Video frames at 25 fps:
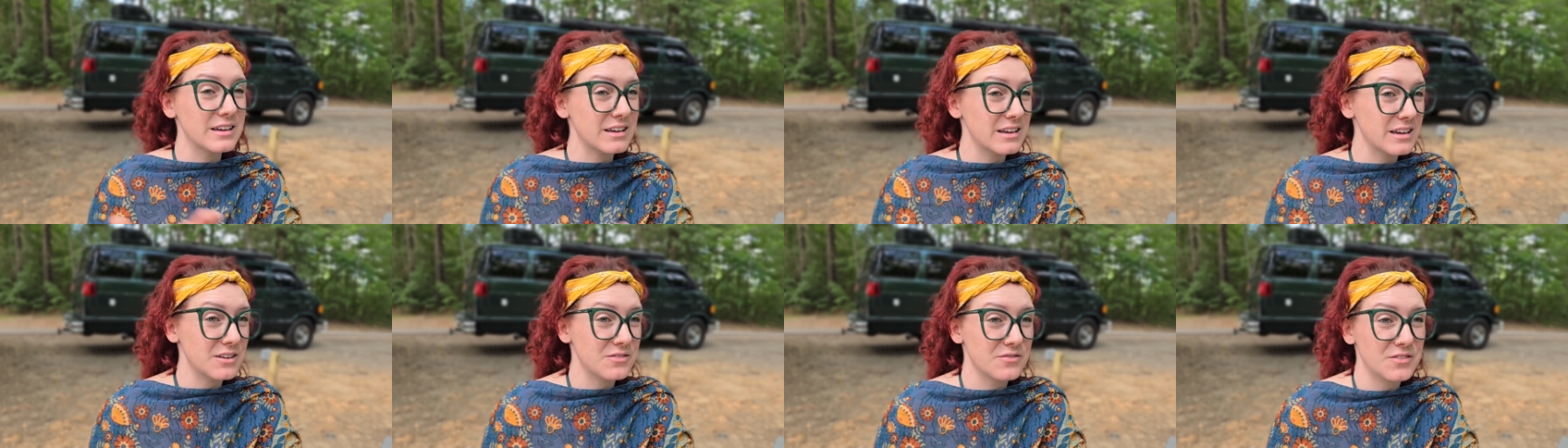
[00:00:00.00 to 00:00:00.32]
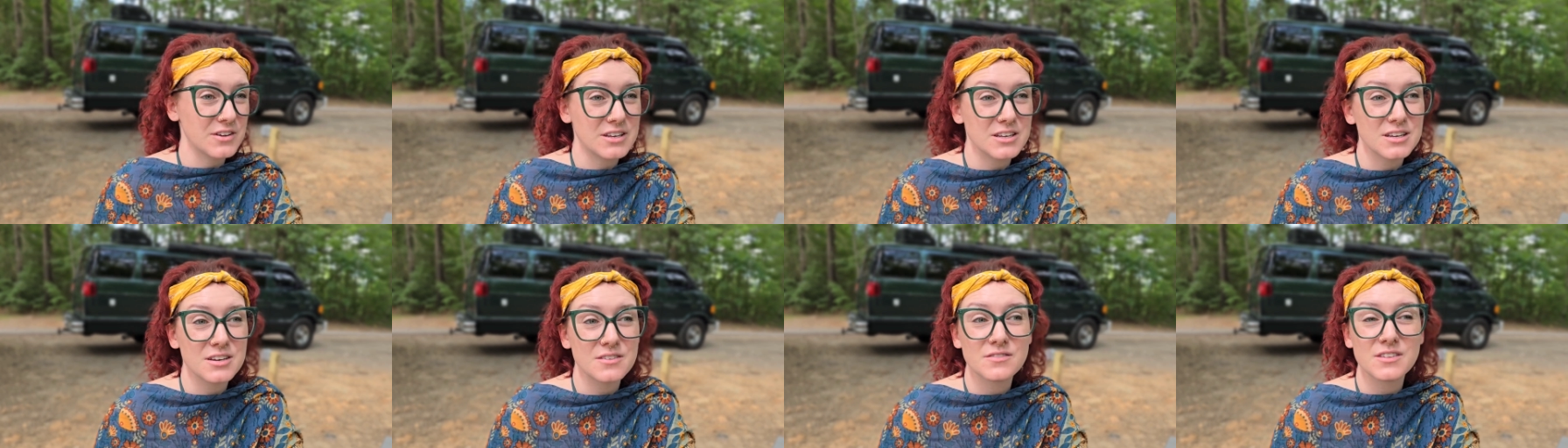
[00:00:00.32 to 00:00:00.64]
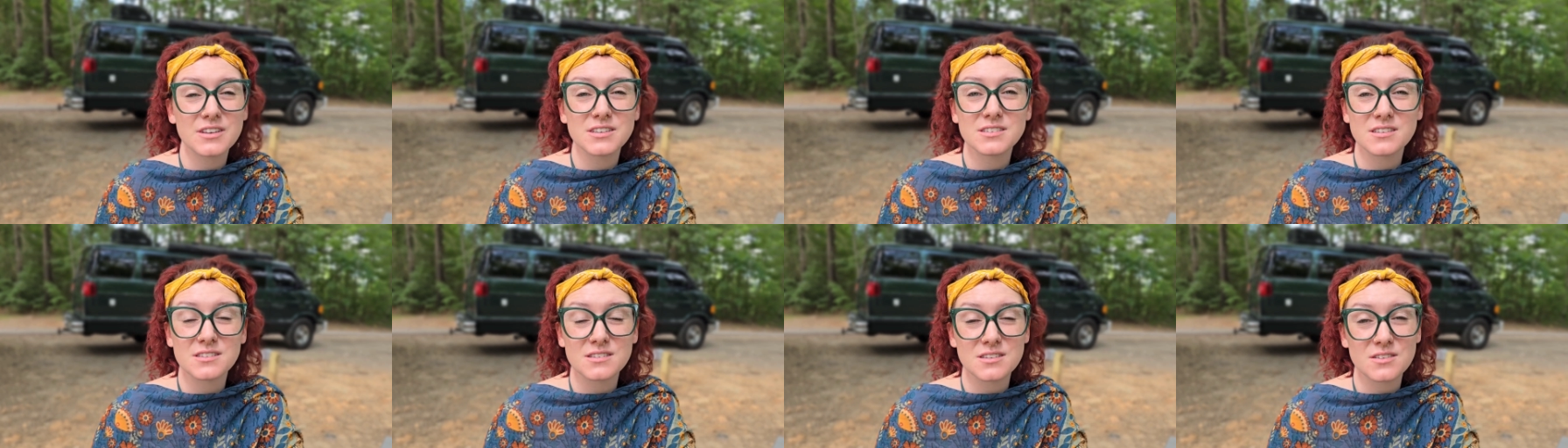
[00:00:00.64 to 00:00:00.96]
if any of
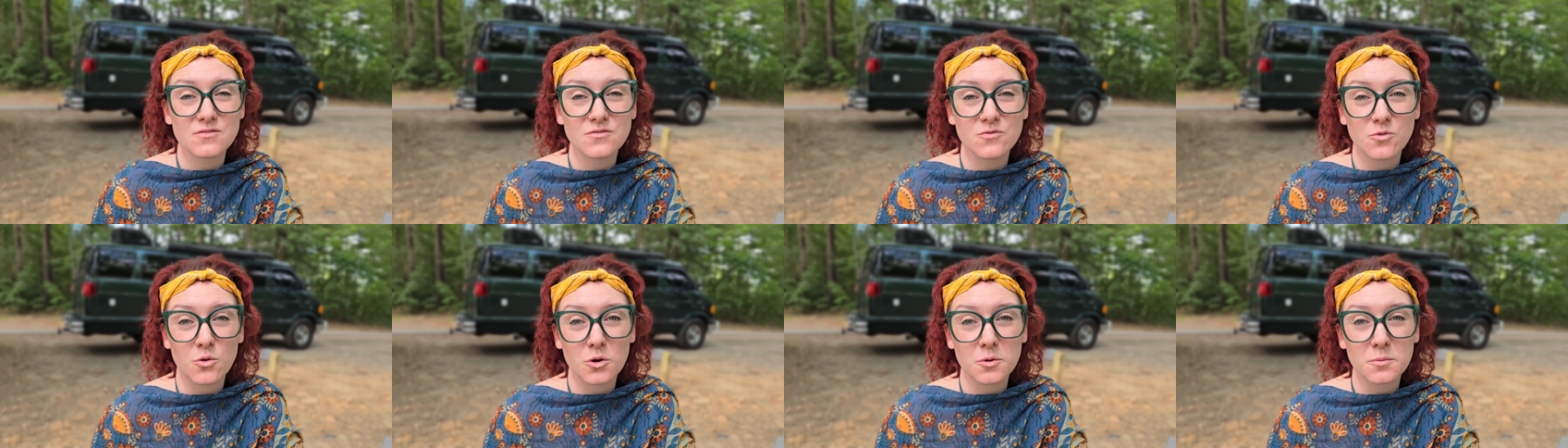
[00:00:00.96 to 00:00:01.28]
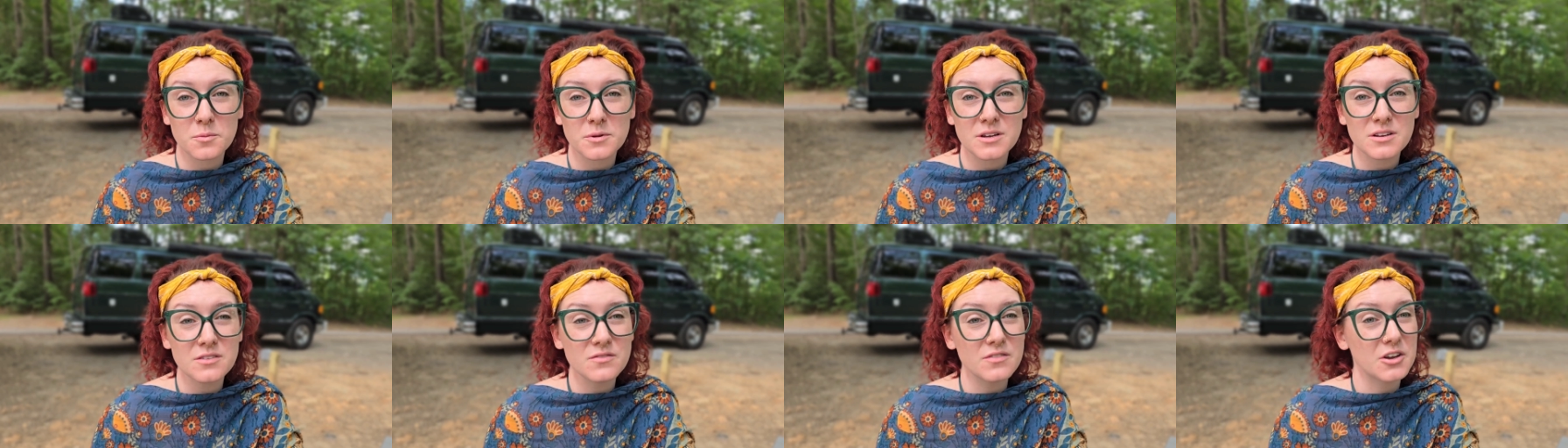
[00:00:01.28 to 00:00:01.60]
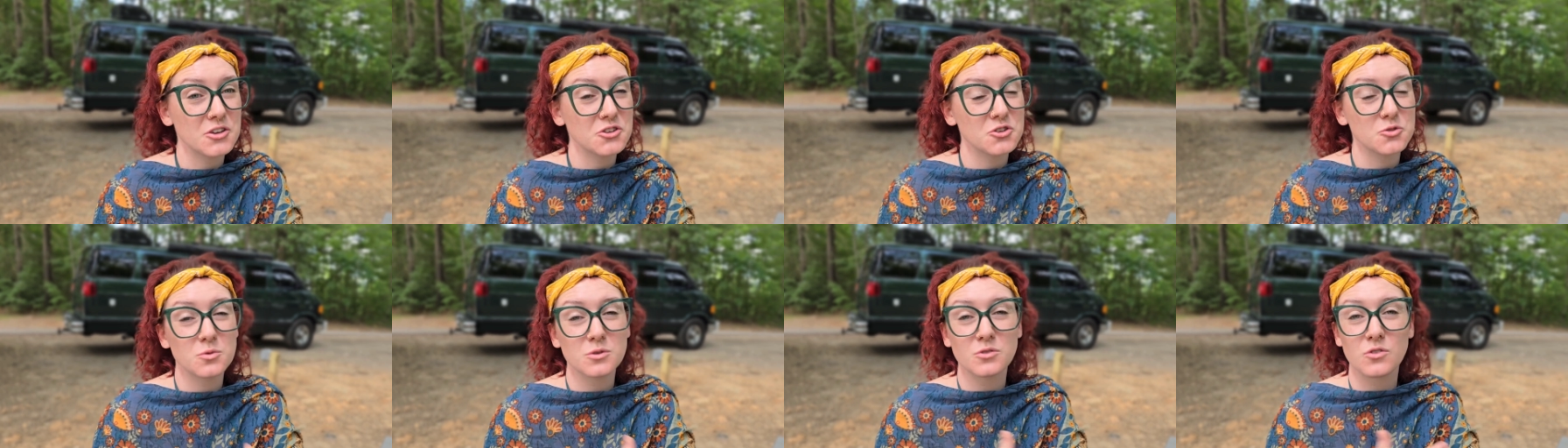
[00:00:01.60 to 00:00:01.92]
this is informative
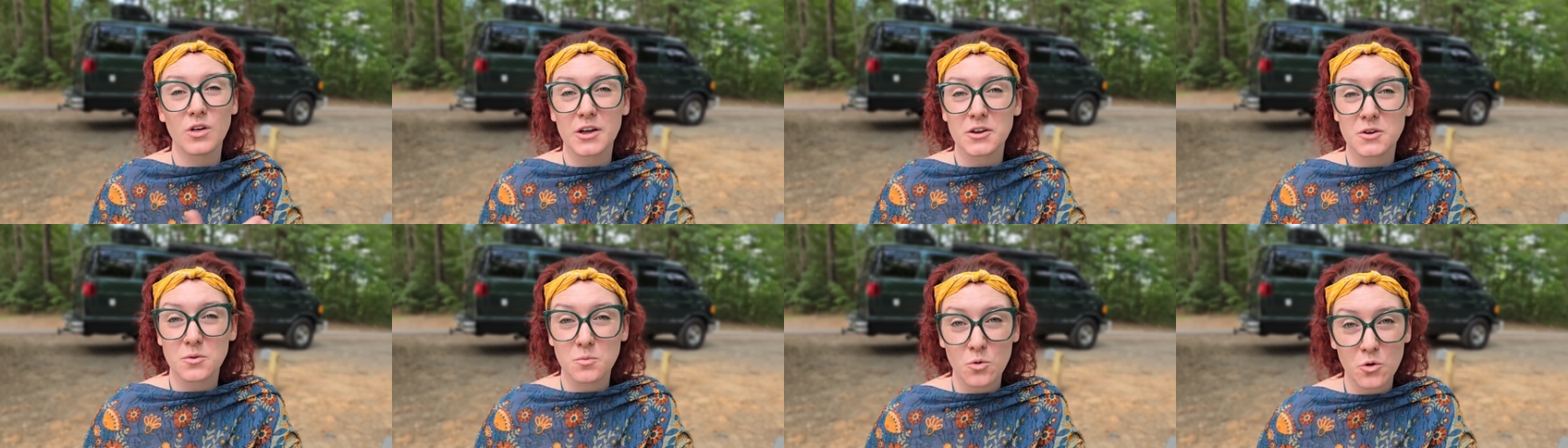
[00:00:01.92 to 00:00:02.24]
and you would like